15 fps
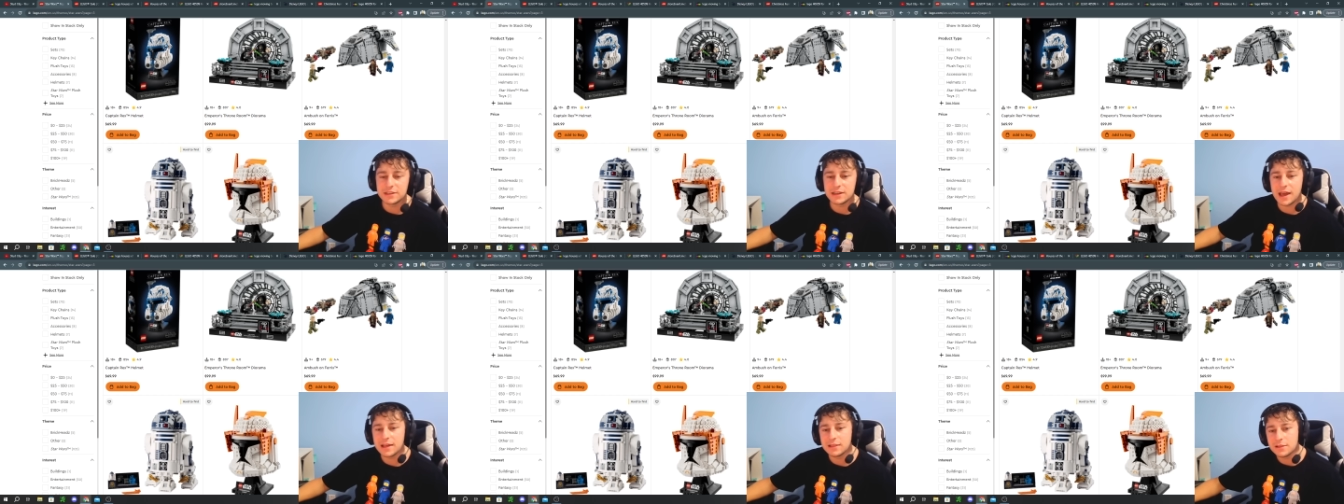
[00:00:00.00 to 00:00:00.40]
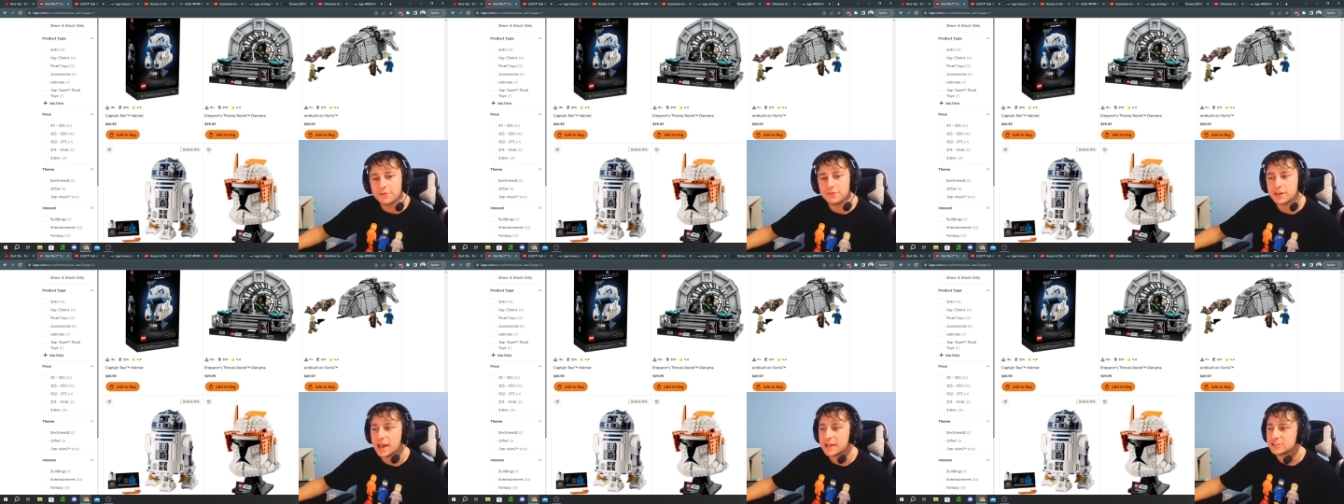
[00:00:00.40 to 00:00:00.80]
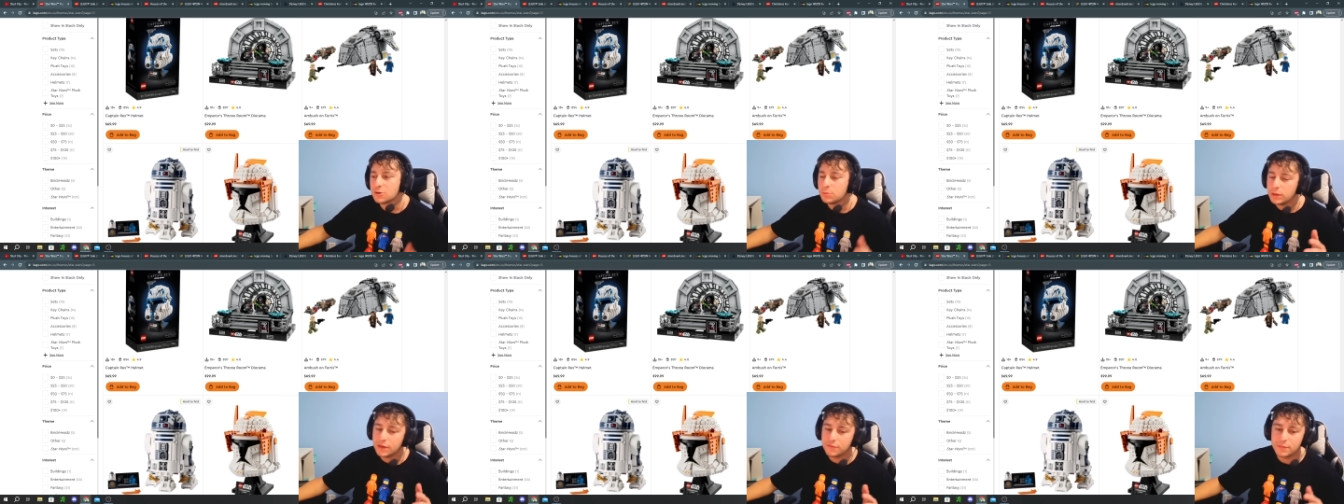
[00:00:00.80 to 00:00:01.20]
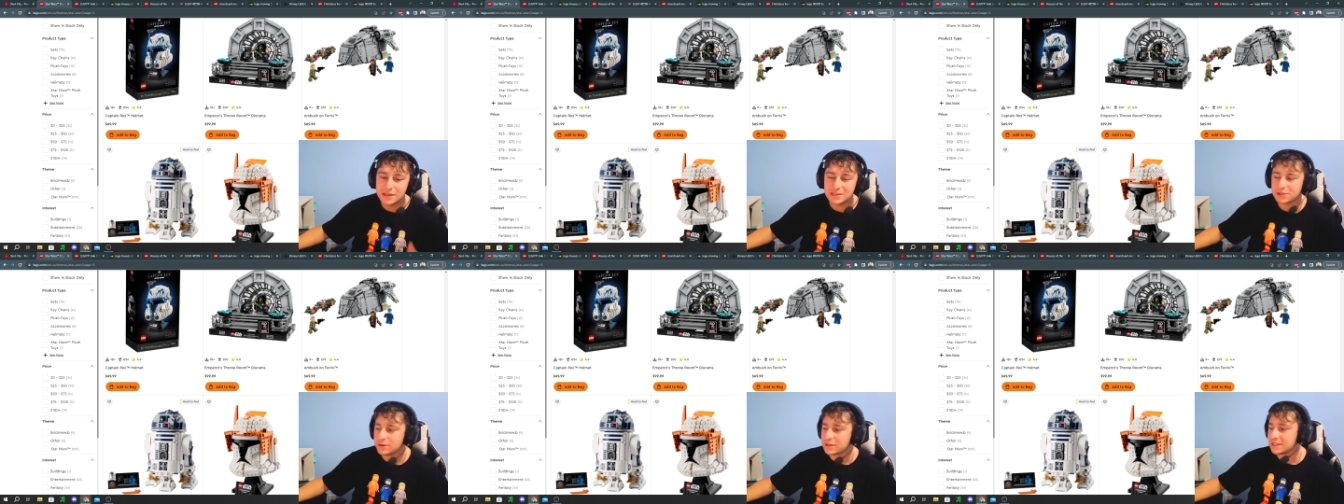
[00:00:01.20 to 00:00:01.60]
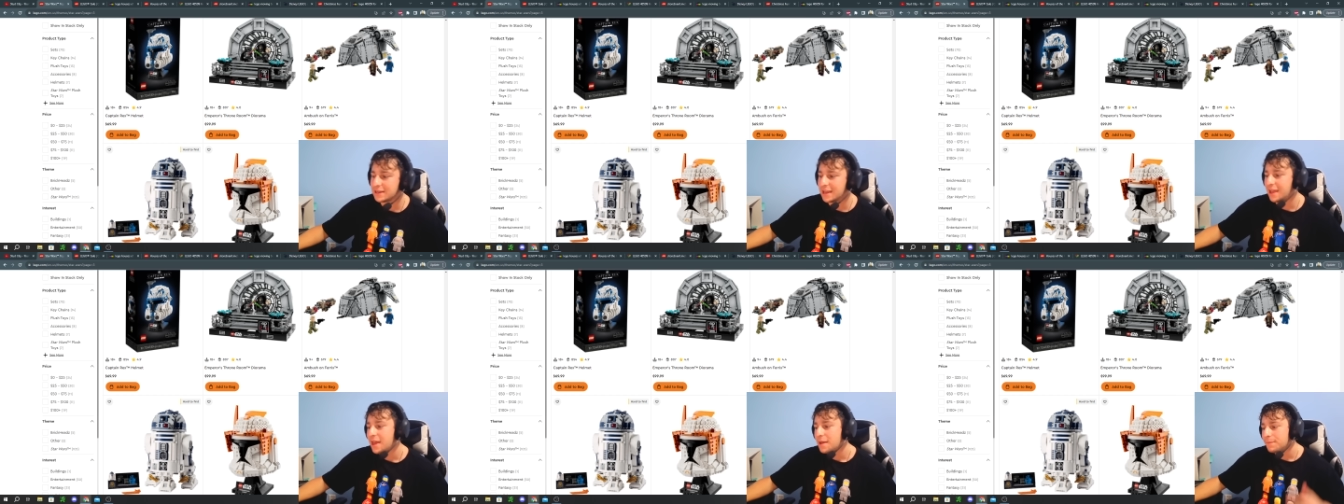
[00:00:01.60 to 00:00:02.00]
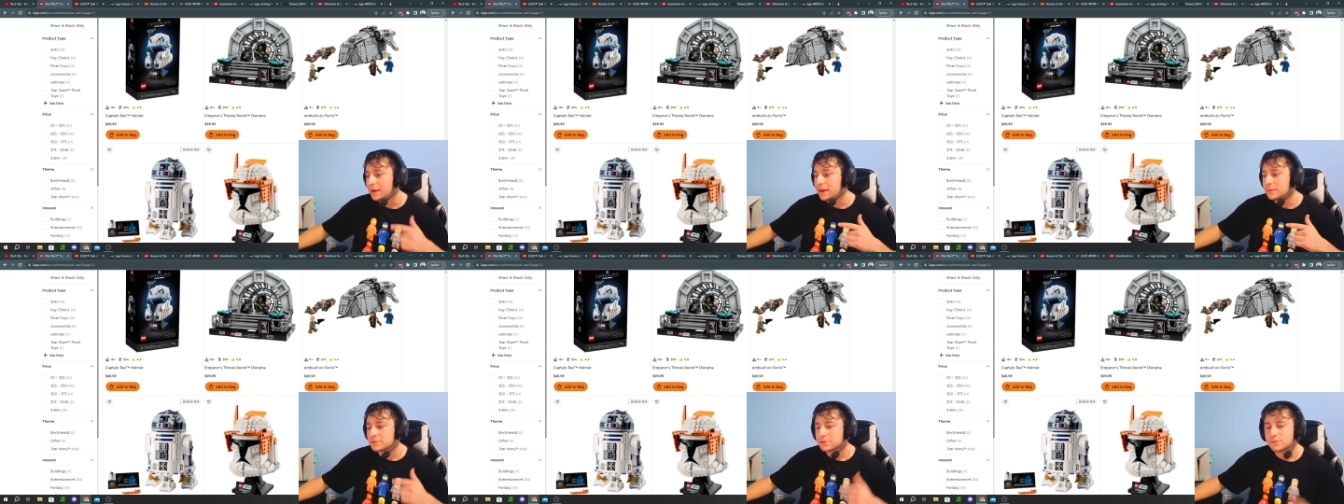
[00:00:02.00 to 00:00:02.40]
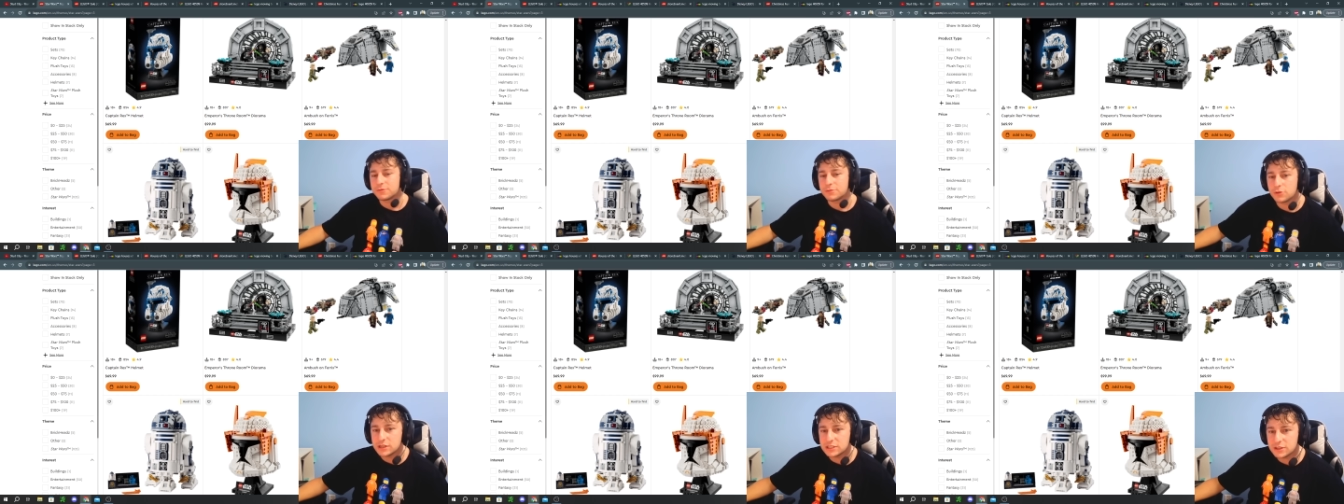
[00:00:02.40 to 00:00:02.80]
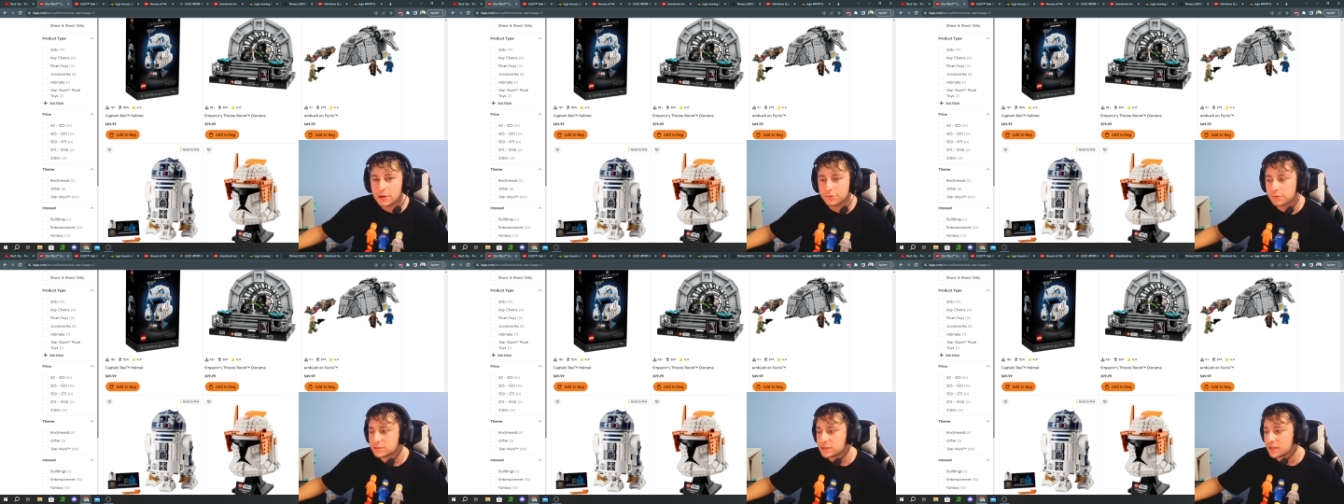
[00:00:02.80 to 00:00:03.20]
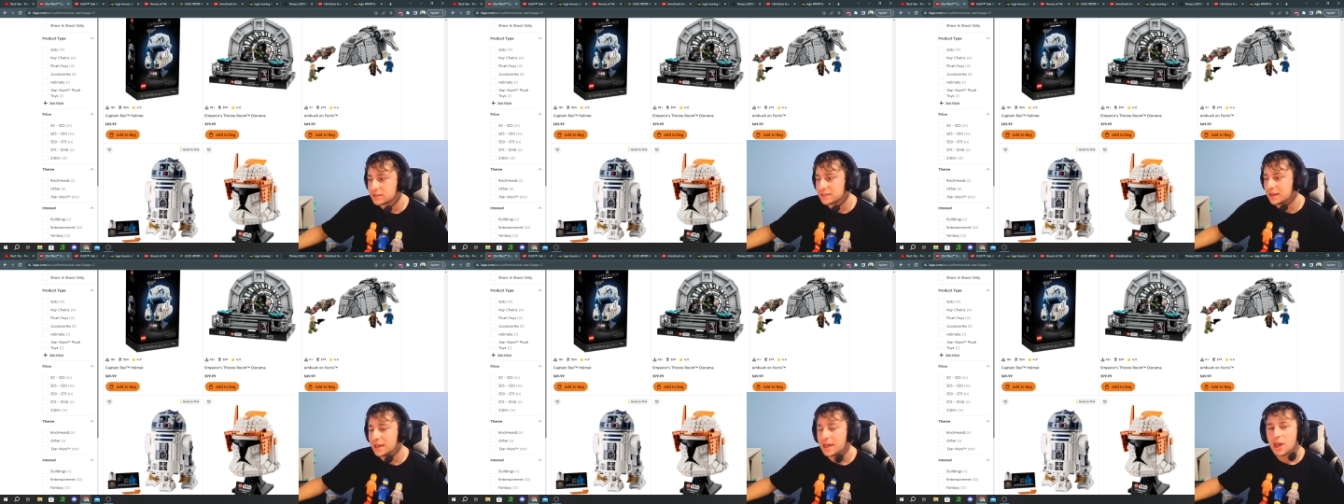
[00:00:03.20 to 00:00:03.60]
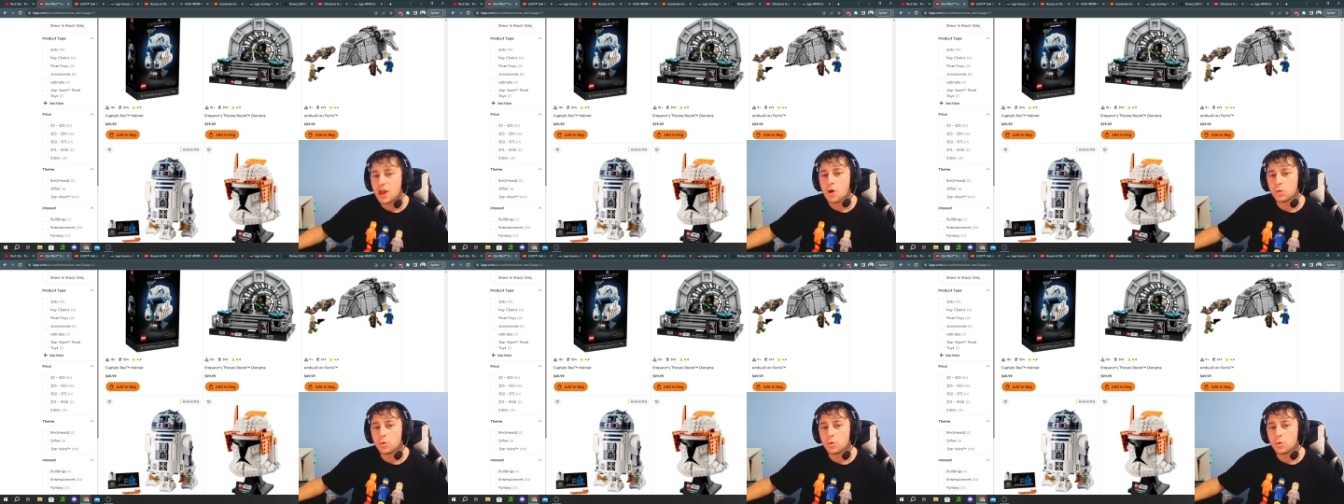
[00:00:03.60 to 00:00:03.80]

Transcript: tonight. Love you guys. Hope you have an amazing rest of the day. My name's Christo from Stud City.